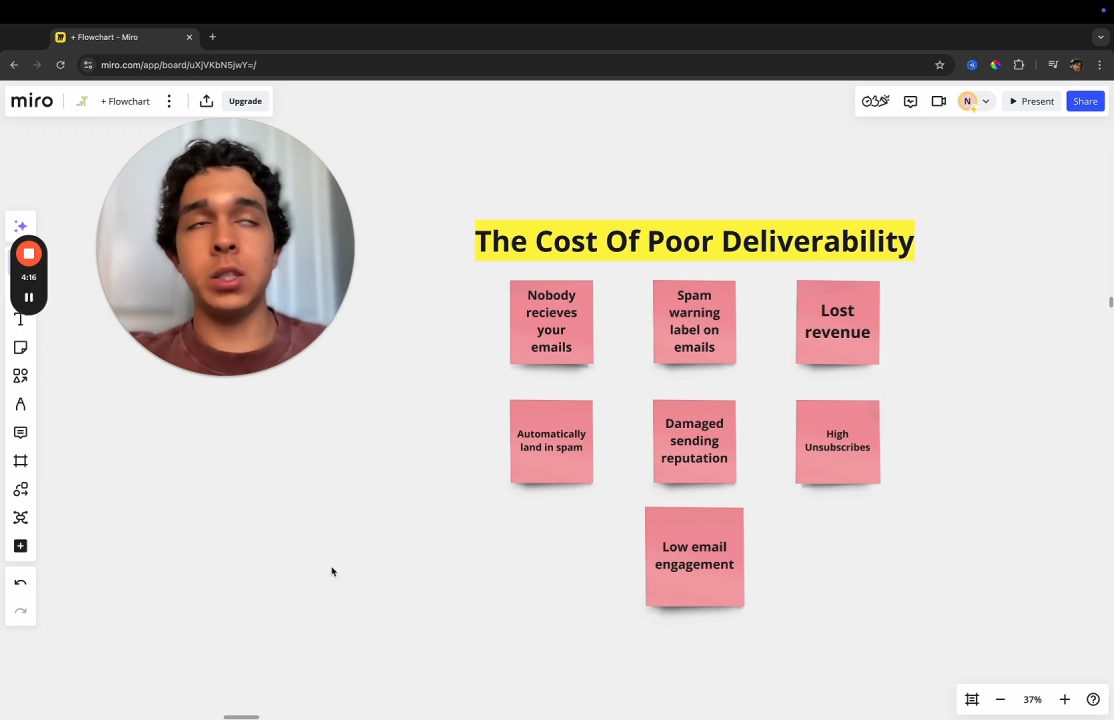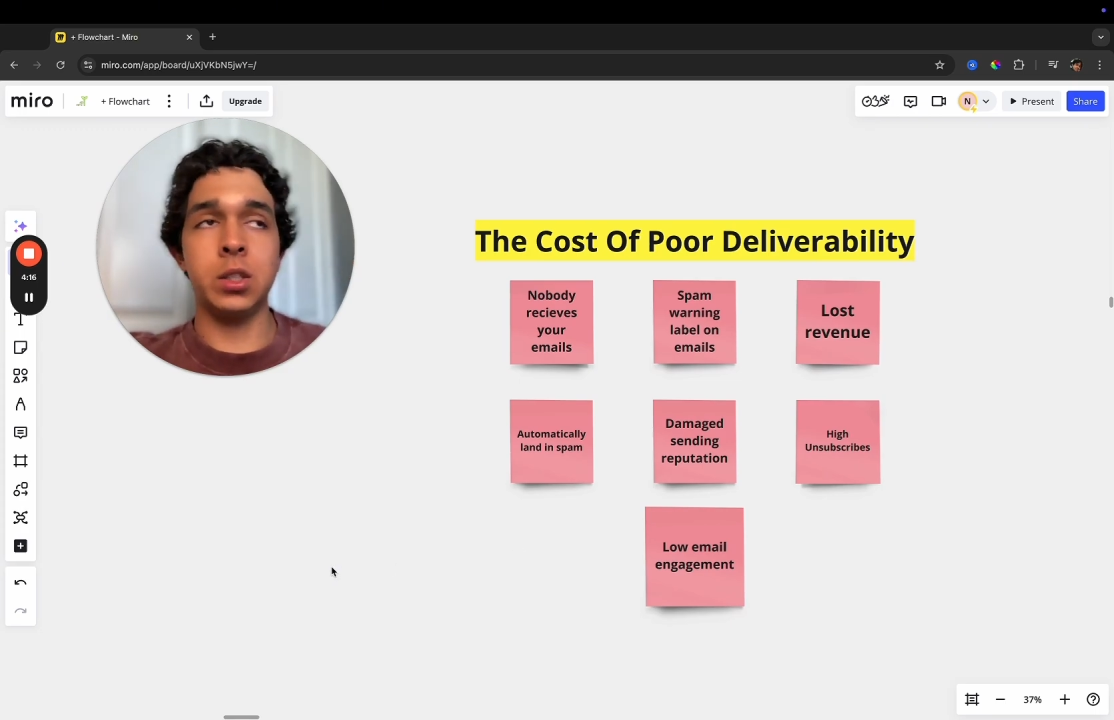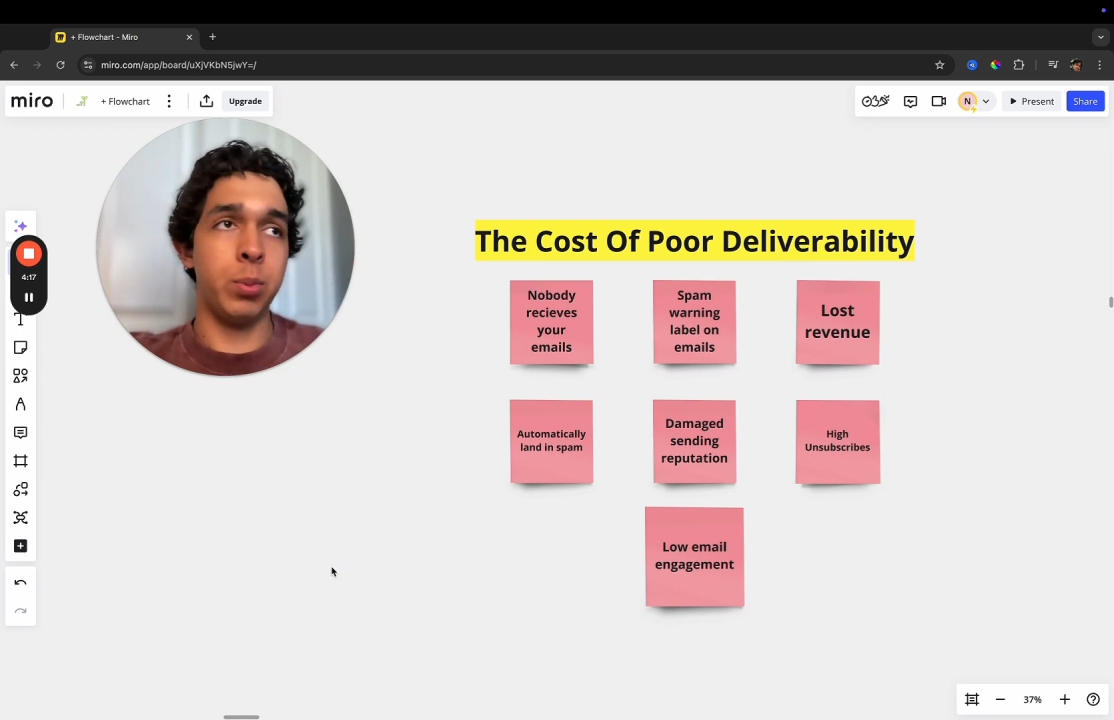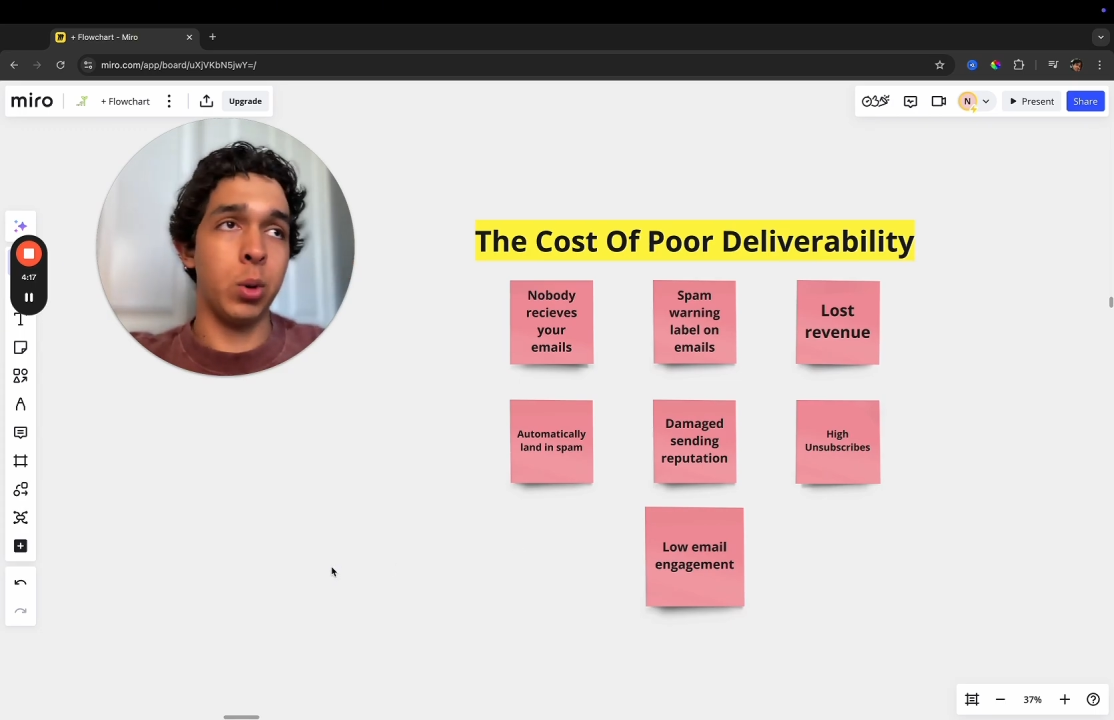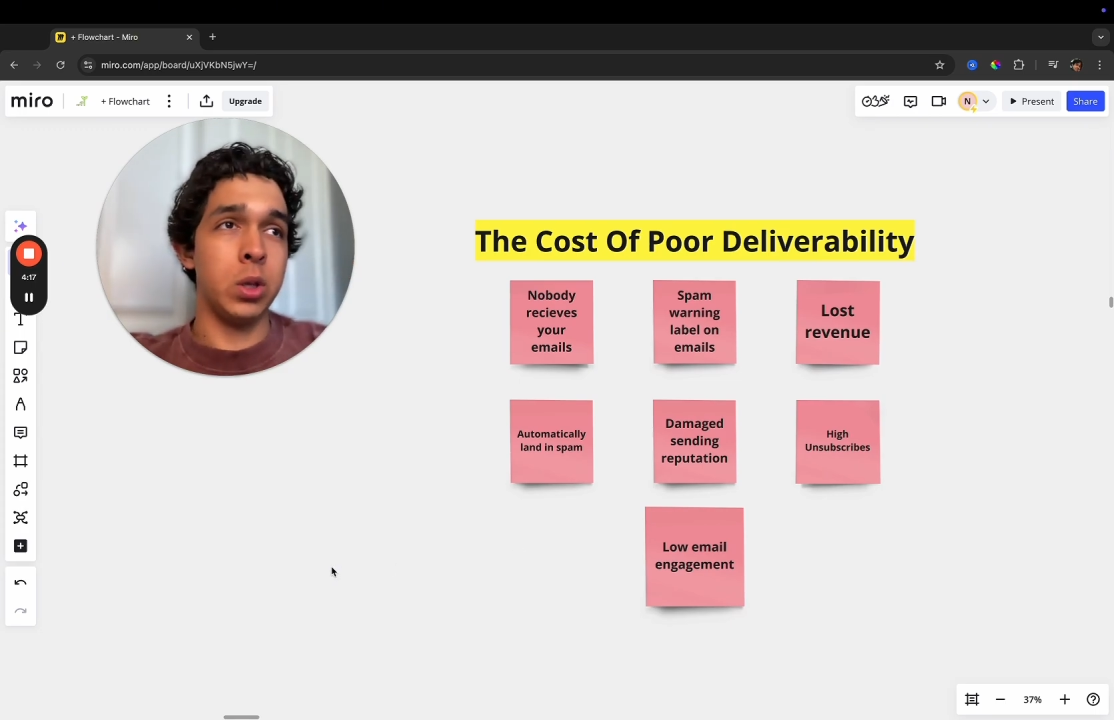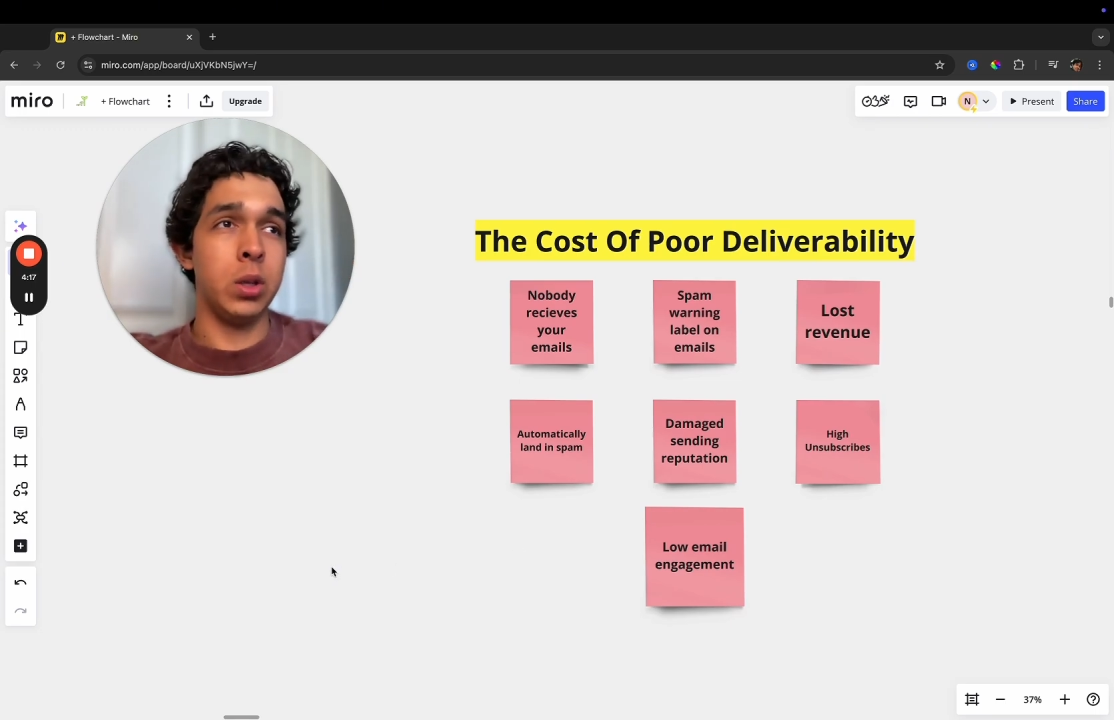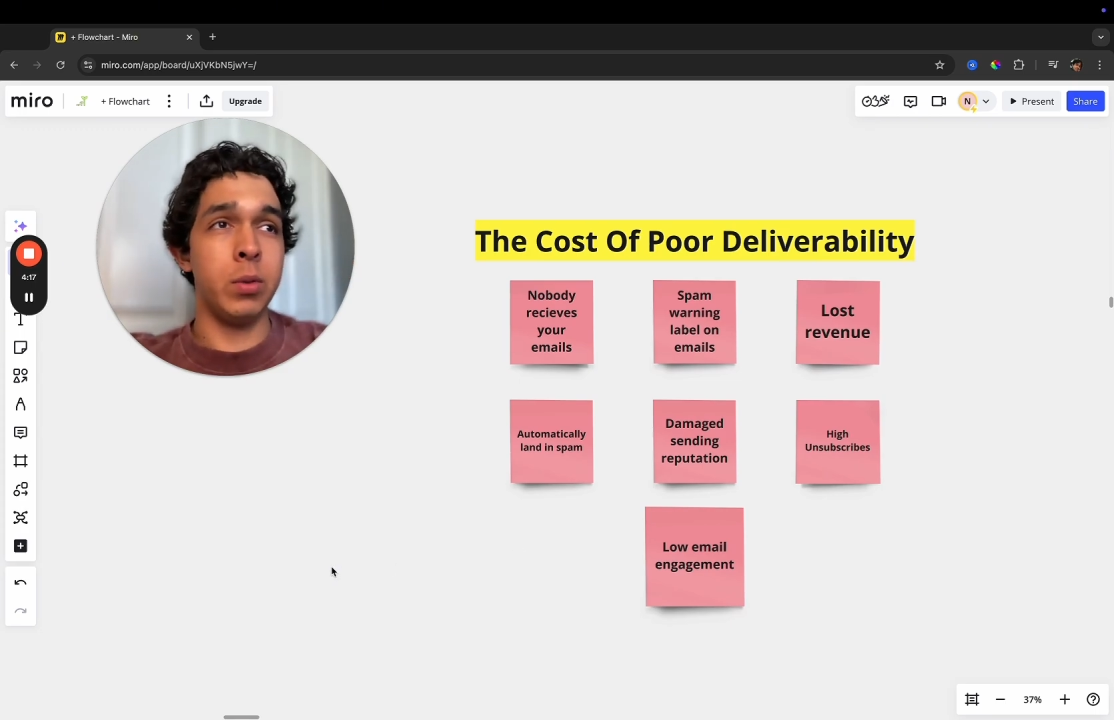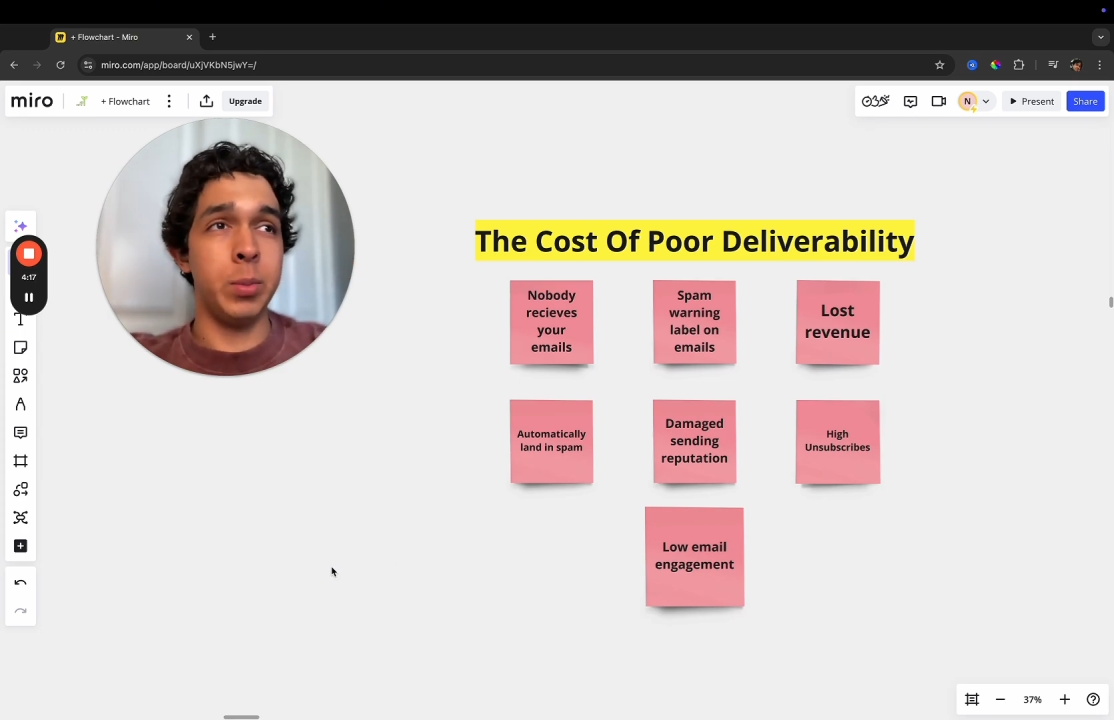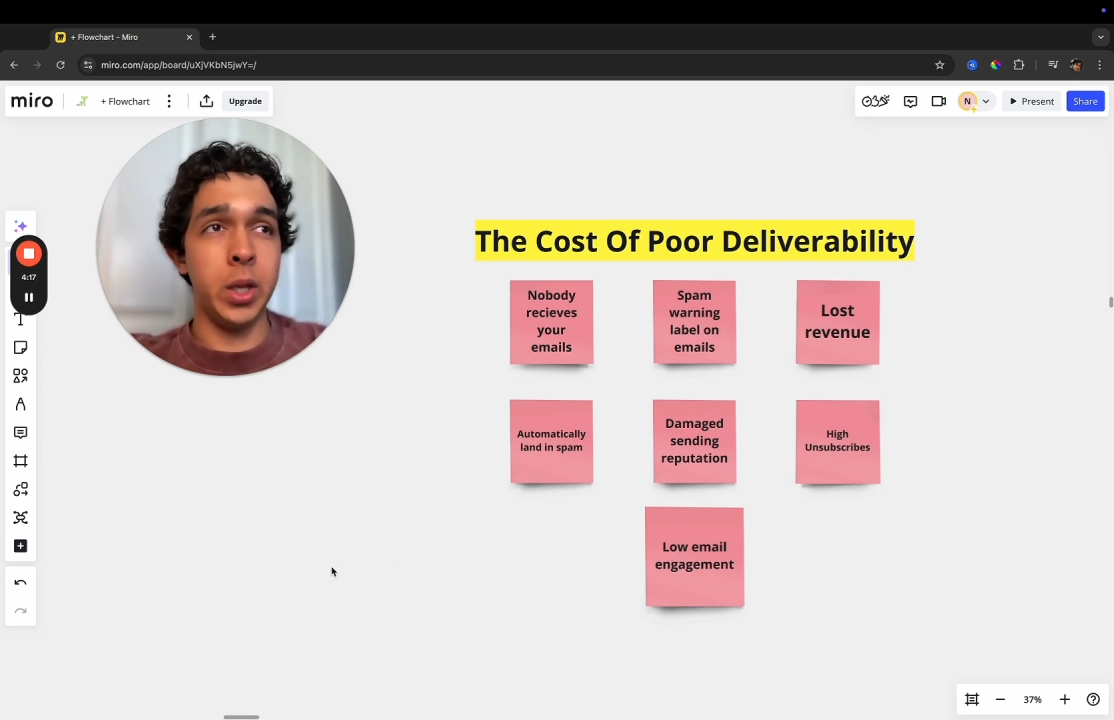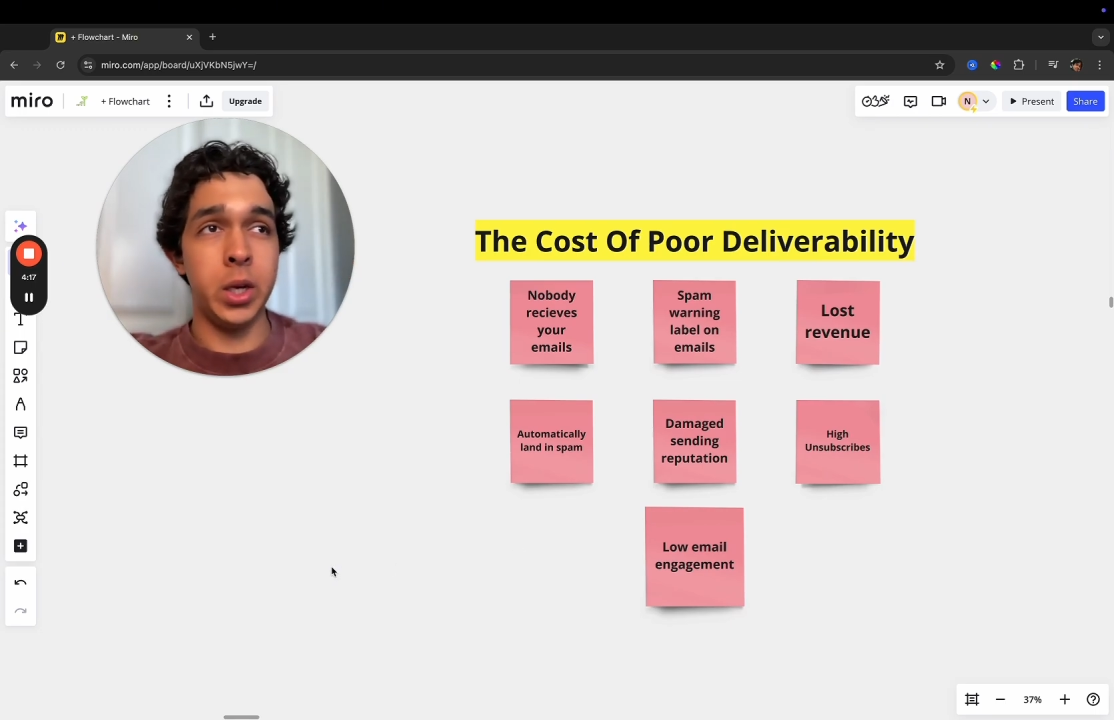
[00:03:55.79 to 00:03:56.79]
of poor
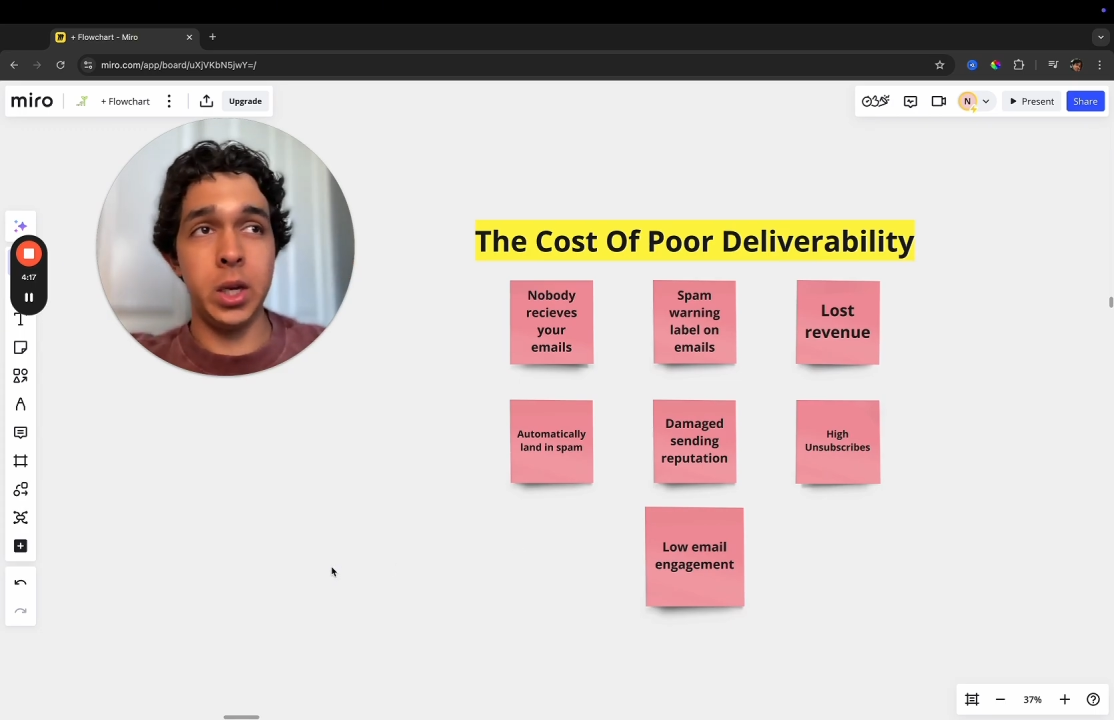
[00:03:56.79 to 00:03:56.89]
deliverability.